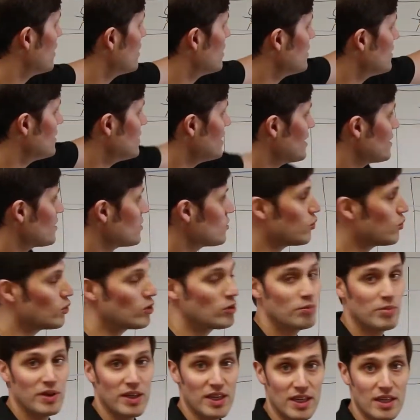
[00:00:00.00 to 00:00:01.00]
this will
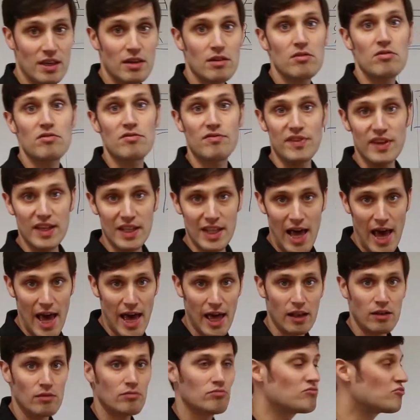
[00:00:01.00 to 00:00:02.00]
be
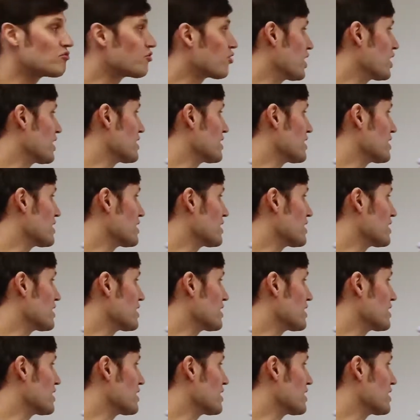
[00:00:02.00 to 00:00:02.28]
VLAN, for